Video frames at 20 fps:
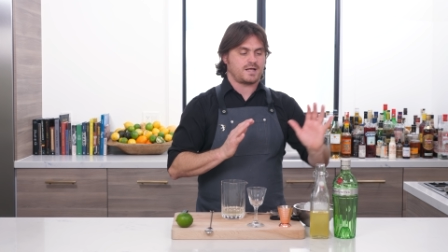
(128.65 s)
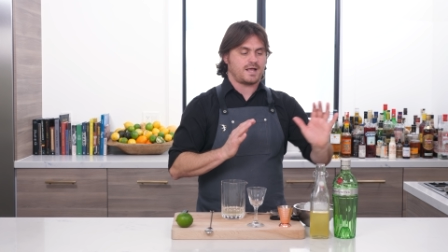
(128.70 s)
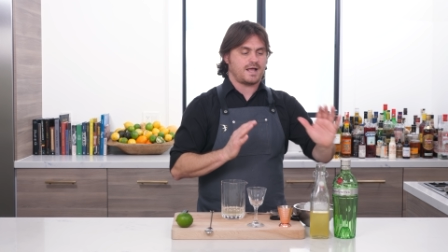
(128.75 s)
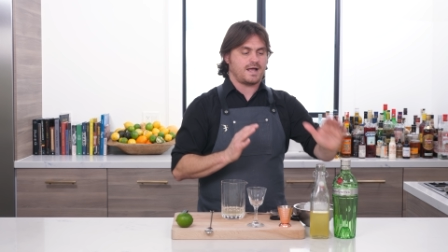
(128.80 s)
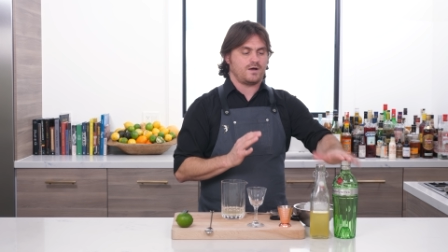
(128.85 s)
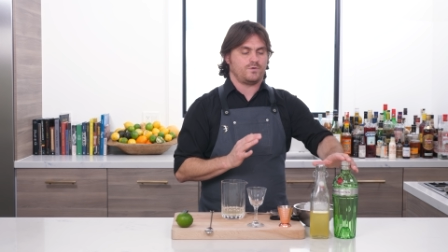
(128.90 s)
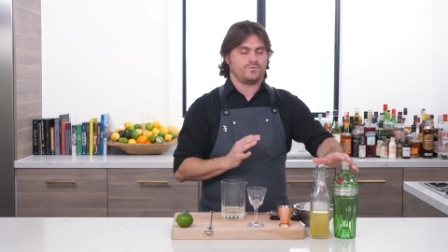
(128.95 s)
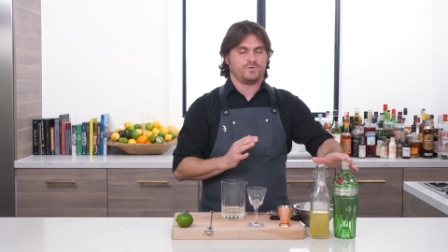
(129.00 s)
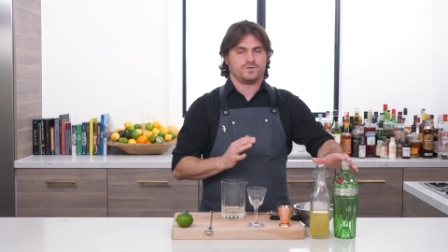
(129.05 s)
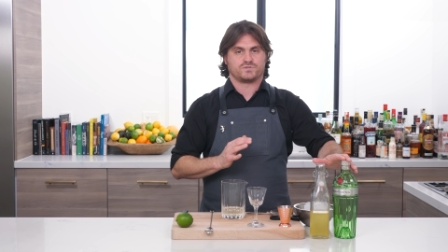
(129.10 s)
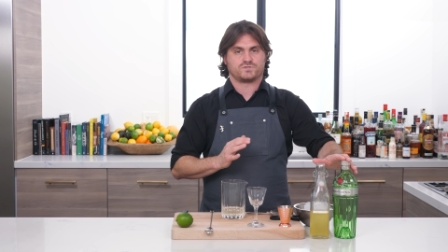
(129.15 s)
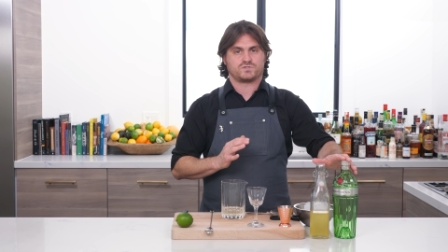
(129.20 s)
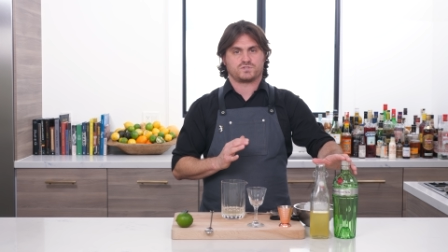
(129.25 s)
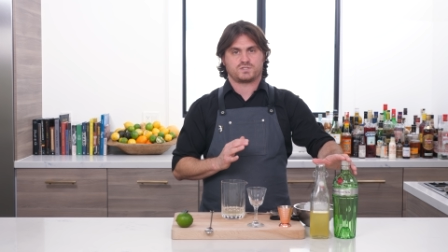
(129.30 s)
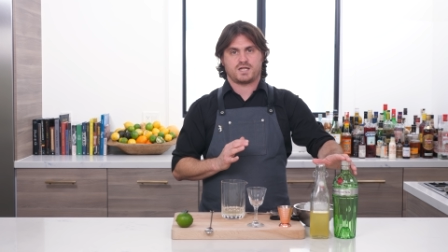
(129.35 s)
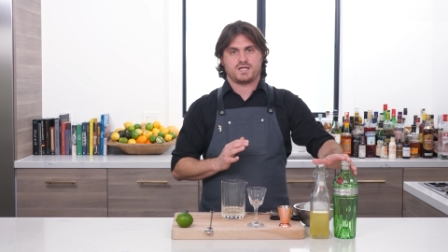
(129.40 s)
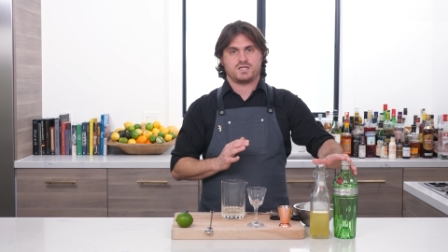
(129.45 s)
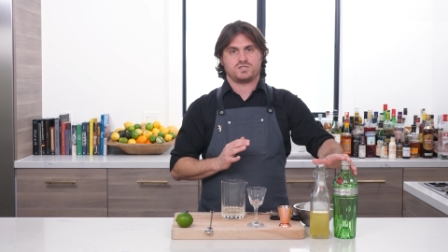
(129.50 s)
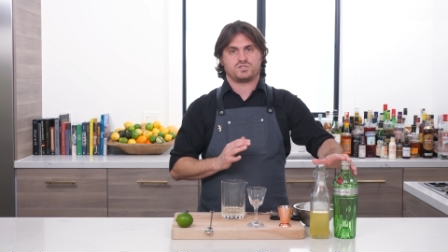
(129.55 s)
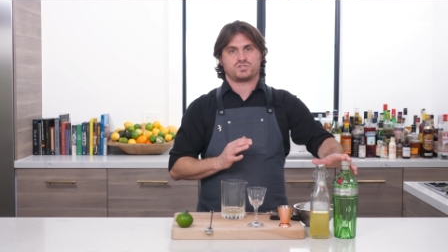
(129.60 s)
how this
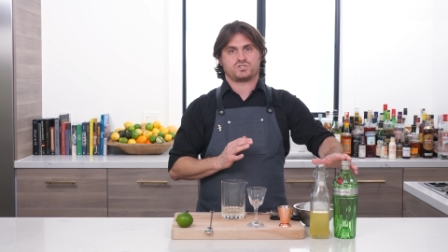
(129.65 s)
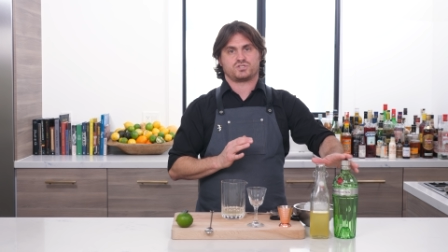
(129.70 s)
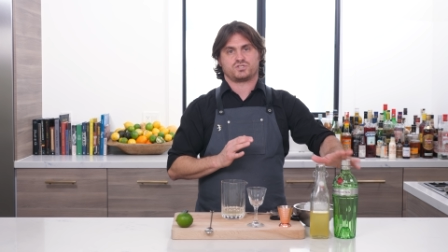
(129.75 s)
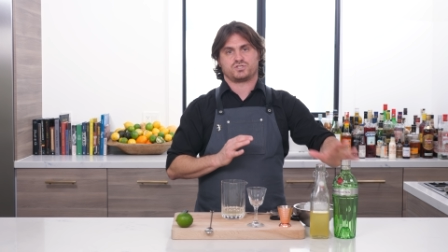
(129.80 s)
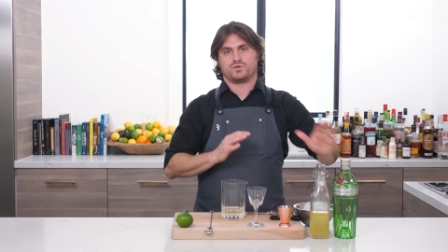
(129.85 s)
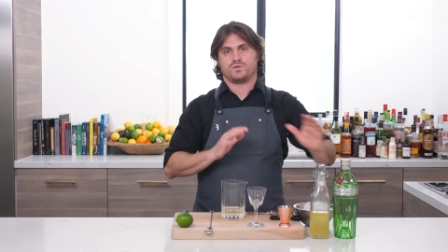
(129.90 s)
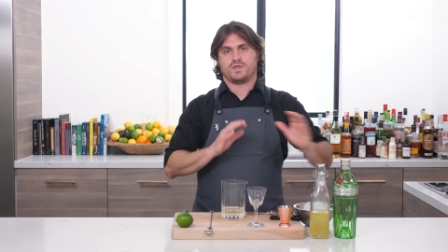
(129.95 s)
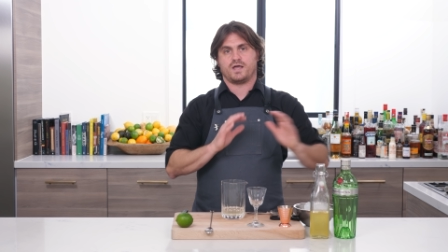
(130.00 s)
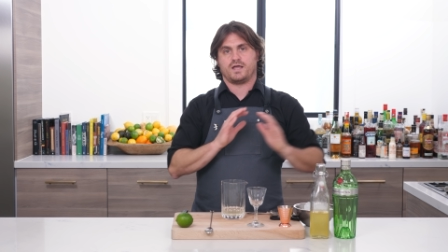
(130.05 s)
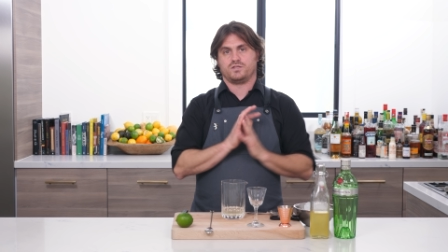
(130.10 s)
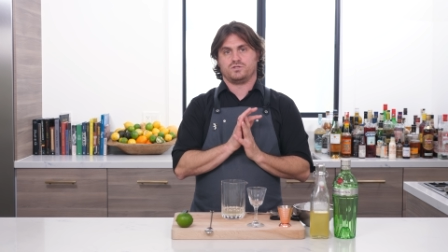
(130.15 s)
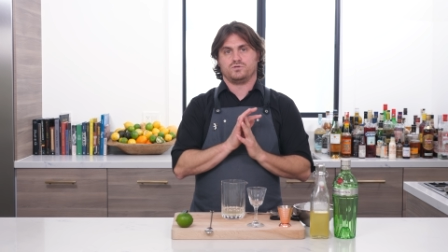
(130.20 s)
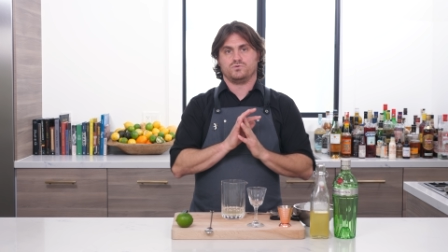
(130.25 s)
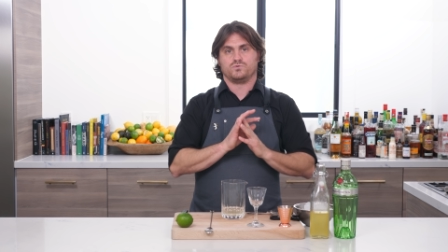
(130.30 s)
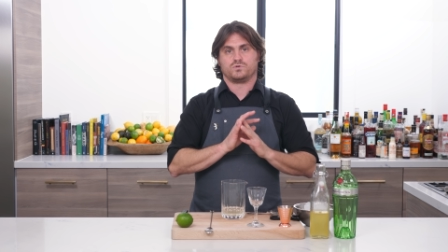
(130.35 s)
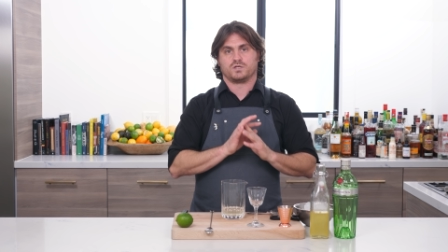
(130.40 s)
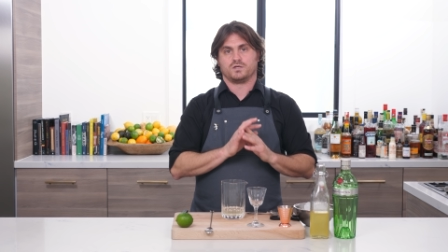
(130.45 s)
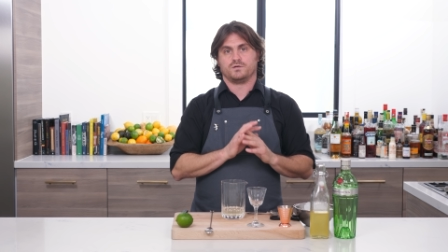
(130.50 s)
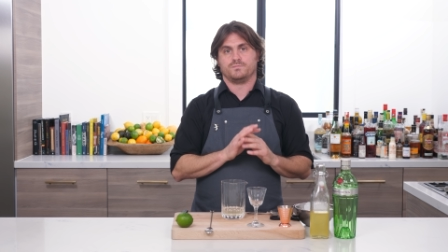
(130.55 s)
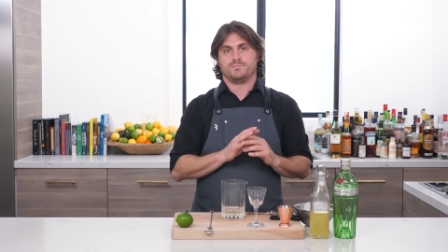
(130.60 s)
tastes so that
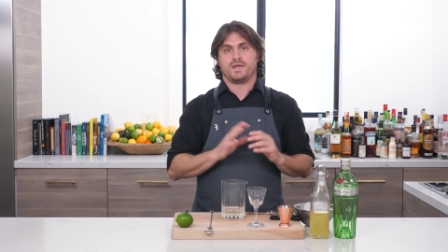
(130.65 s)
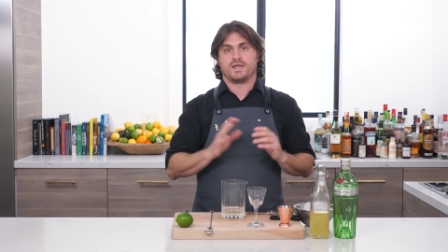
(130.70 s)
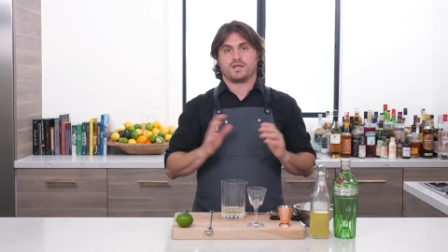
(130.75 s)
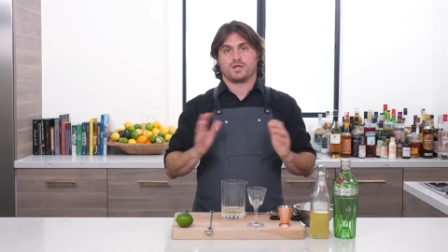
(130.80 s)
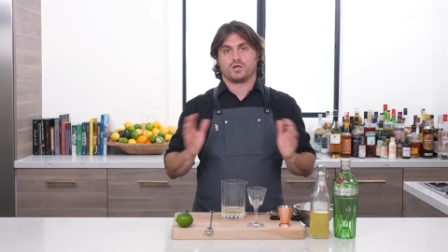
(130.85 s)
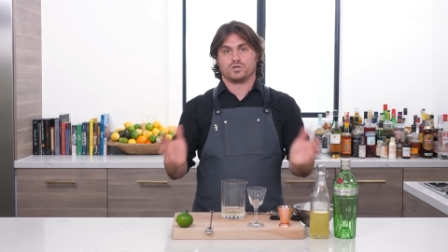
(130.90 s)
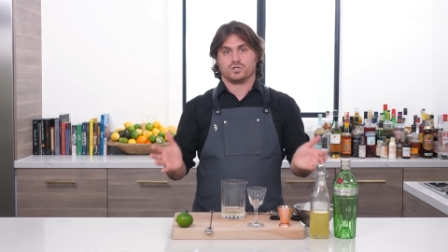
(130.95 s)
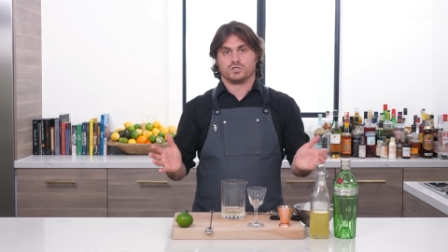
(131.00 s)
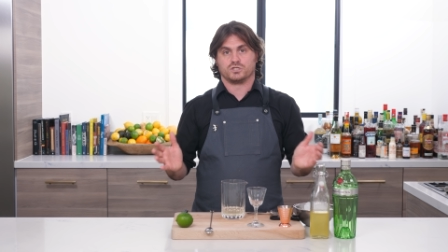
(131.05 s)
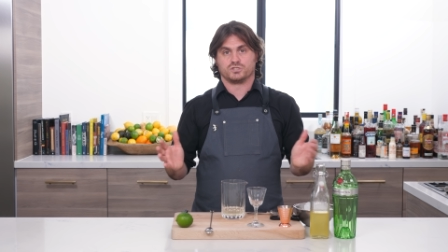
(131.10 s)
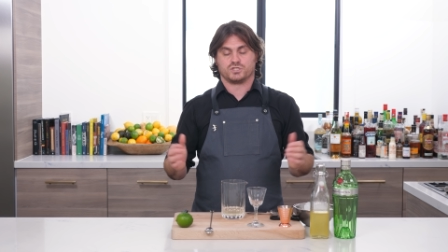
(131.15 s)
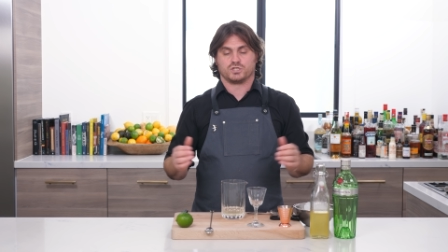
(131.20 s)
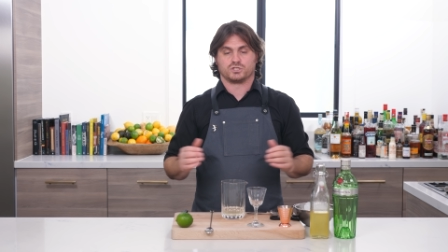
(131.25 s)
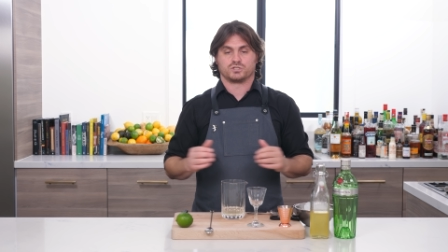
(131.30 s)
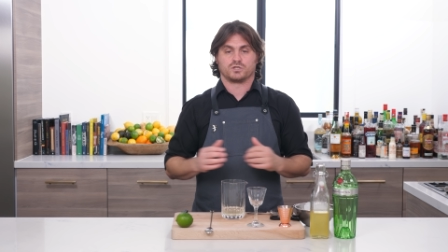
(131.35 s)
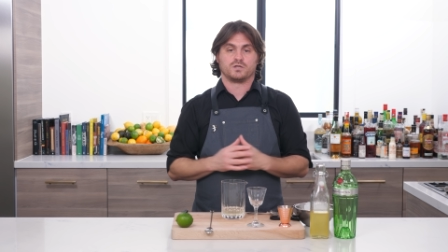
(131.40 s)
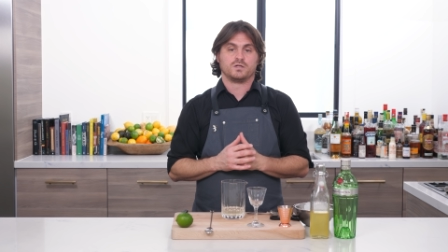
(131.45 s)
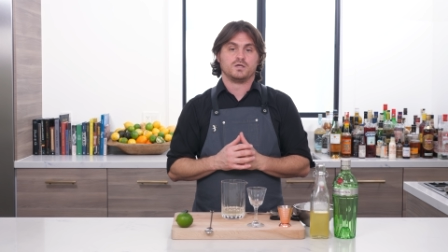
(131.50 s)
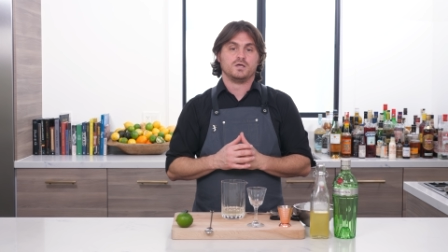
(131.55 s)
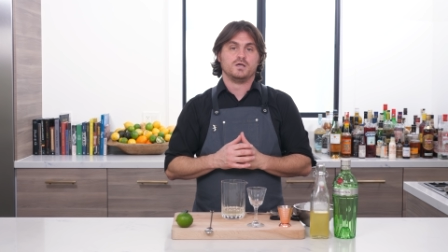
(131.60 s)
you can make a good
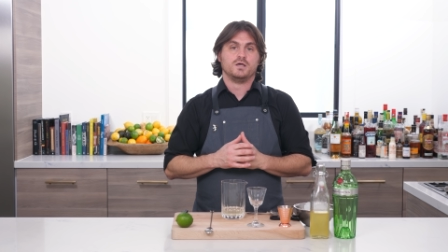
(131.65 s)
decision.